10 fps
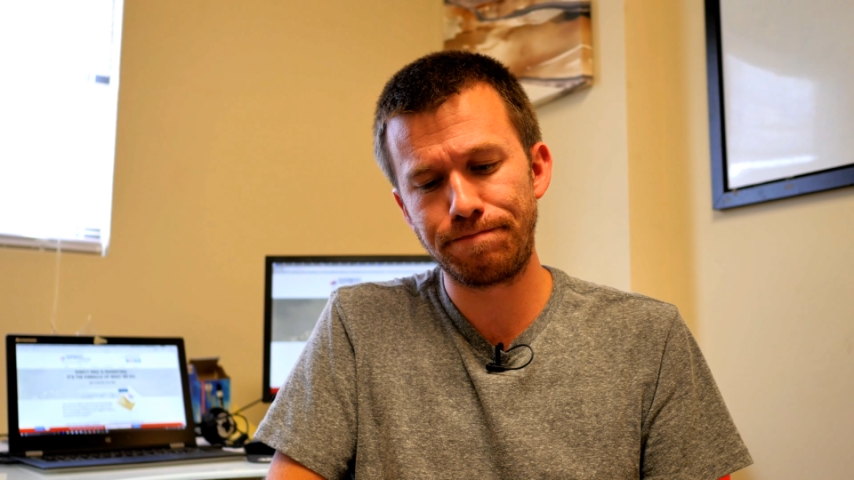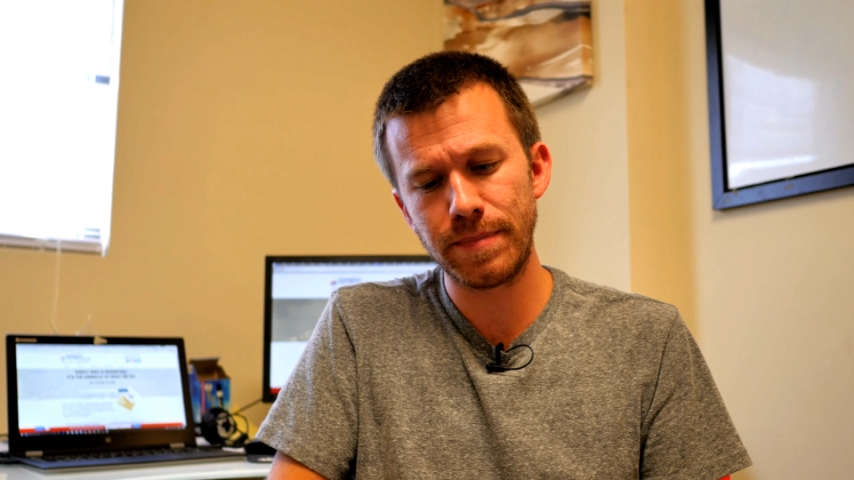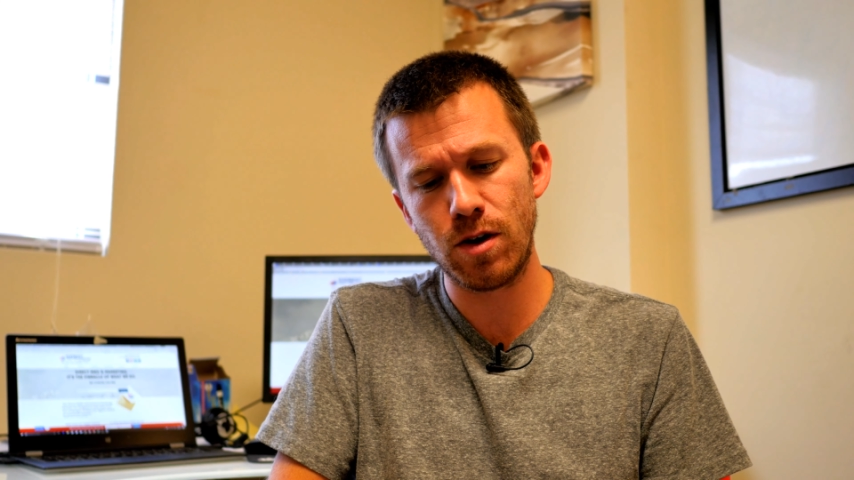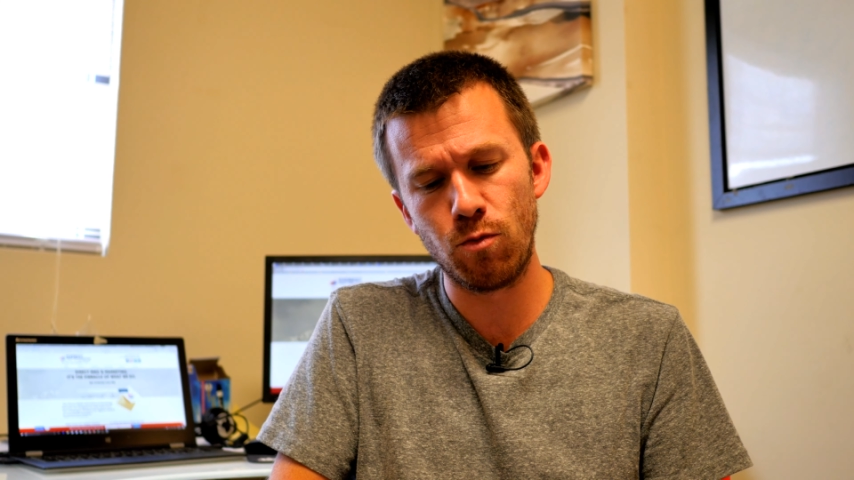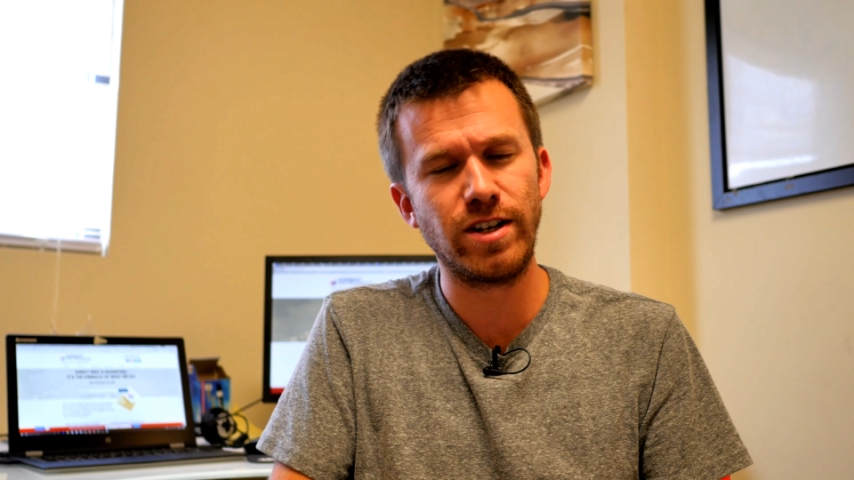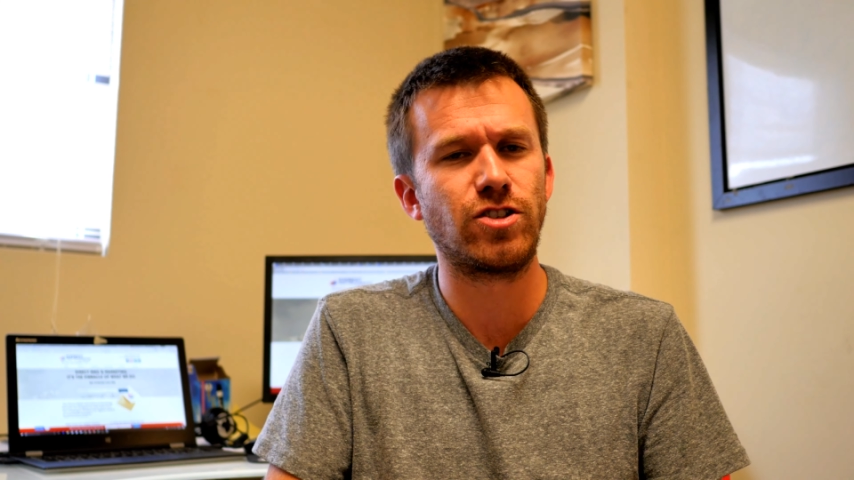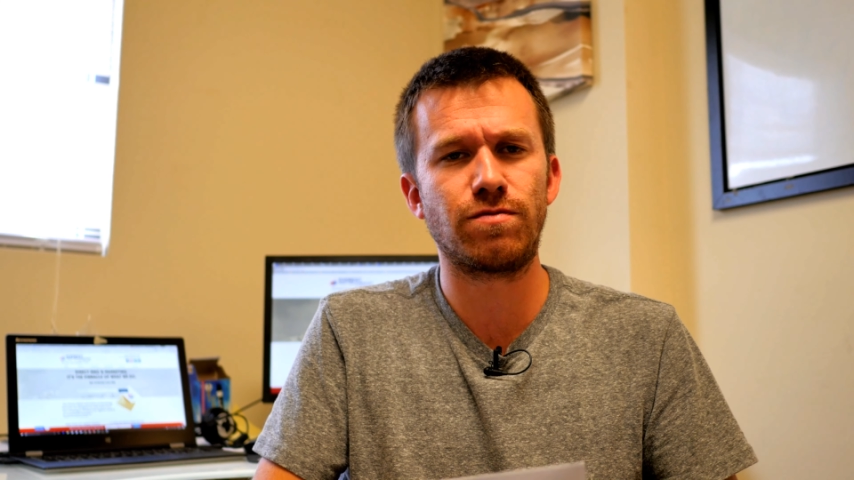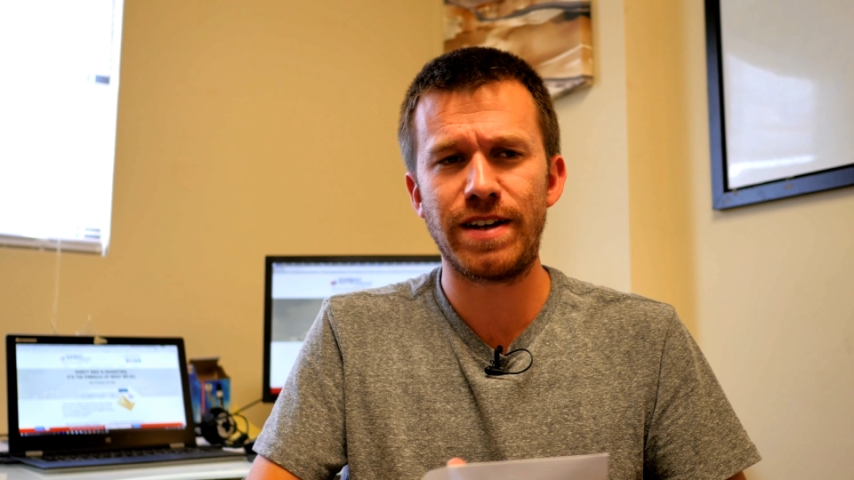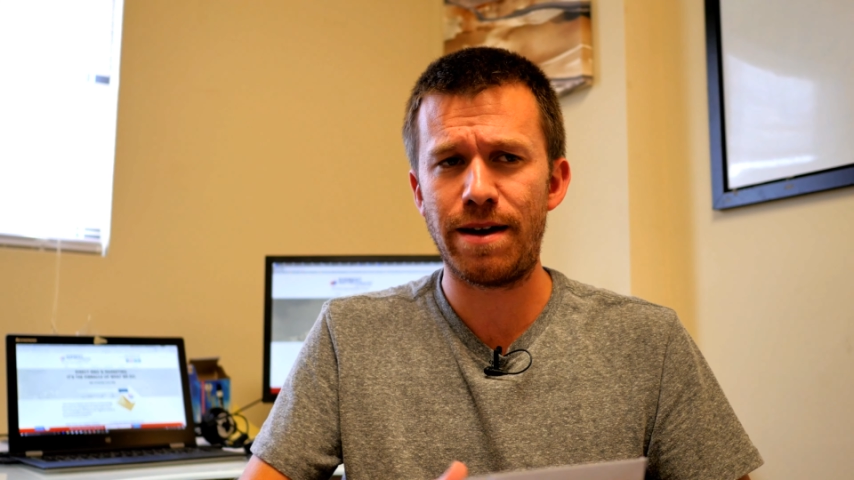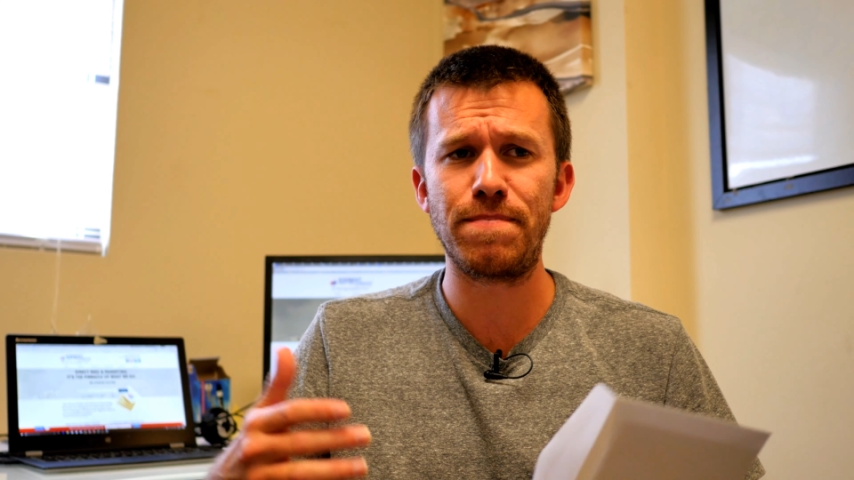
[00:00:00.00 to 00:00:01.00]
We
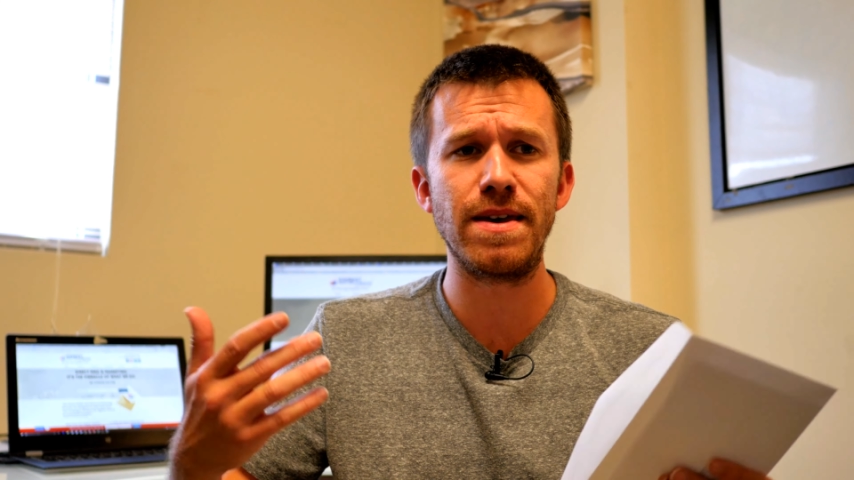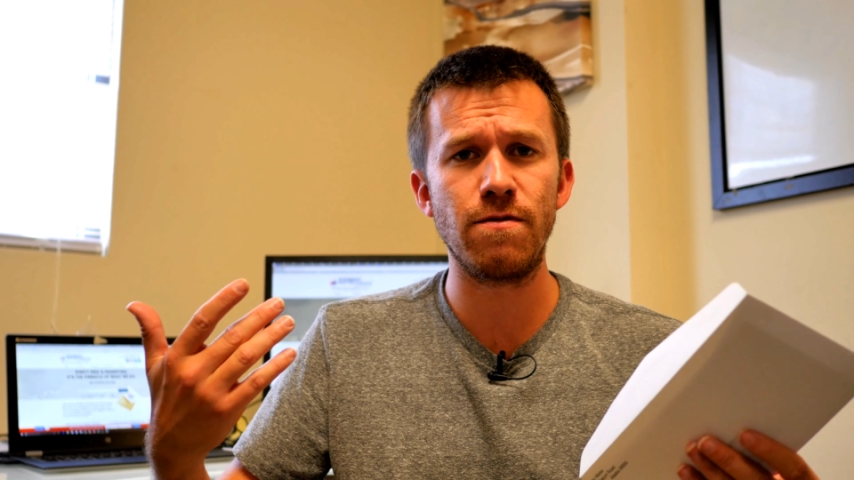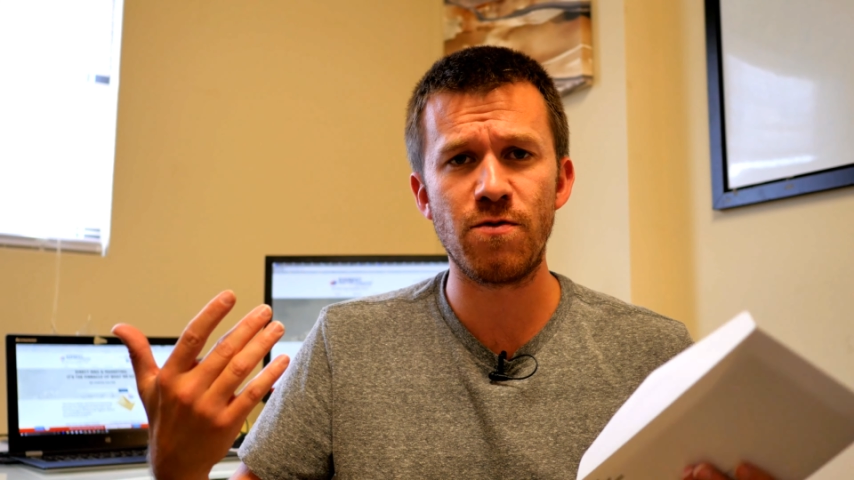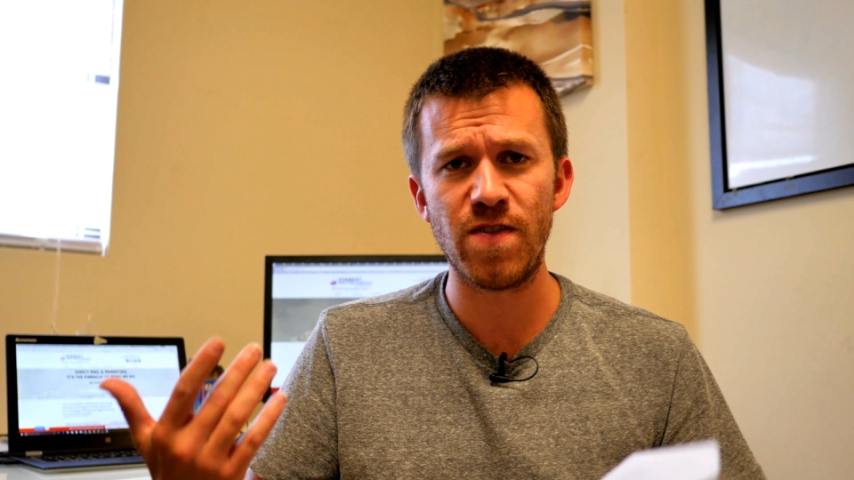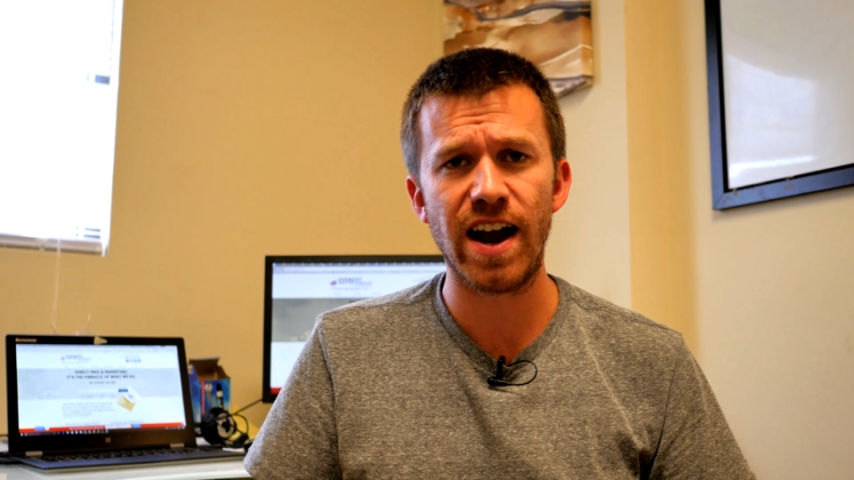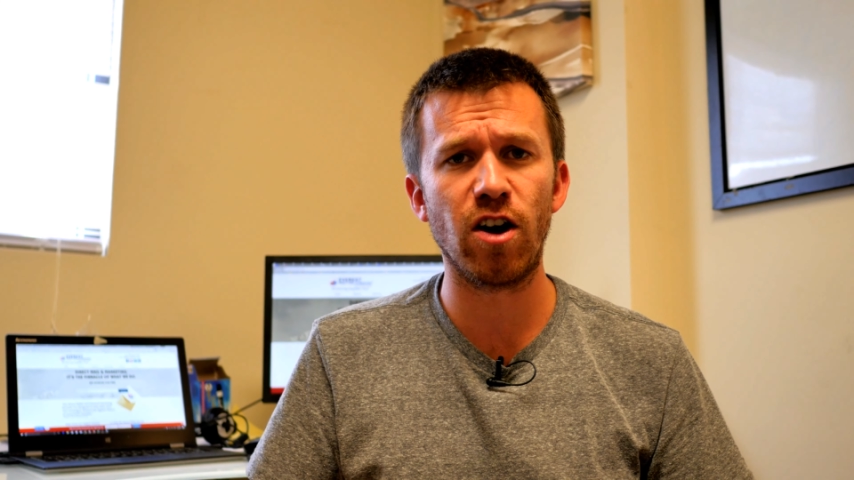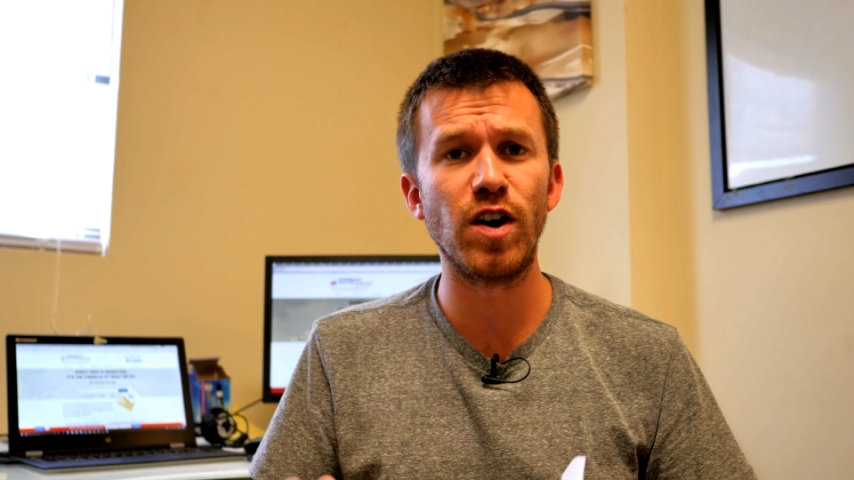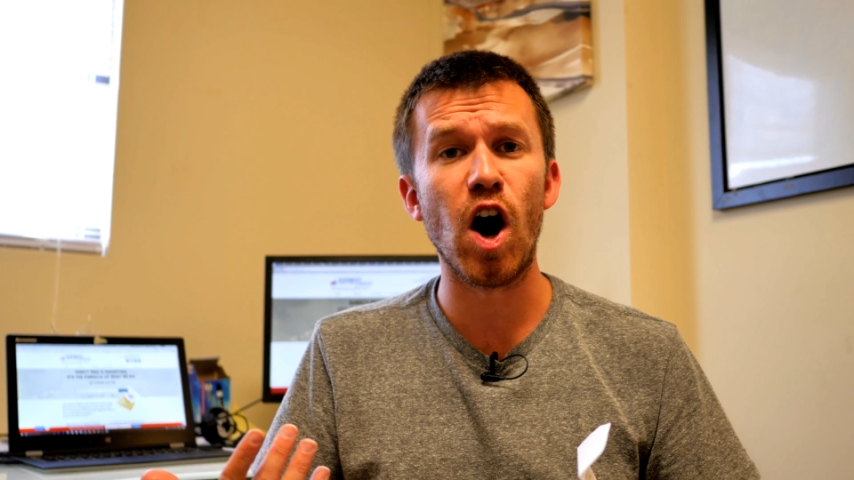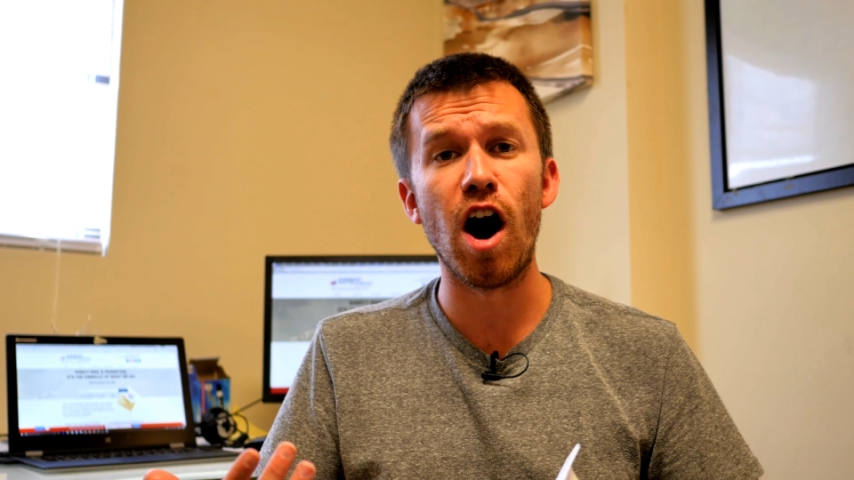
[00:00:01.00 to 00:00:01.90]
say be fair and